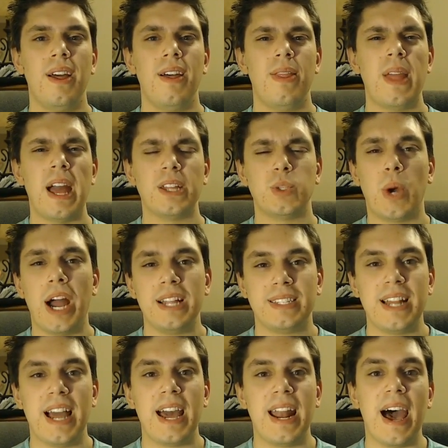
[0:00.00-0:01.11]
That's why it's
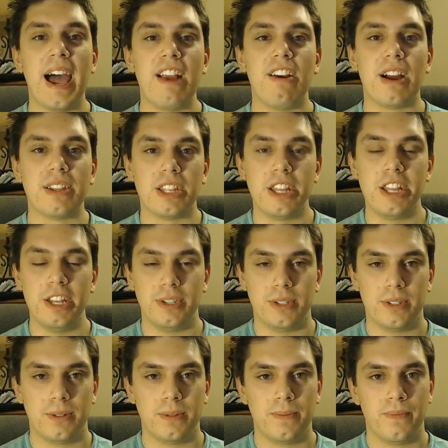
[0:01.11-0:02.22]
not higher on the list.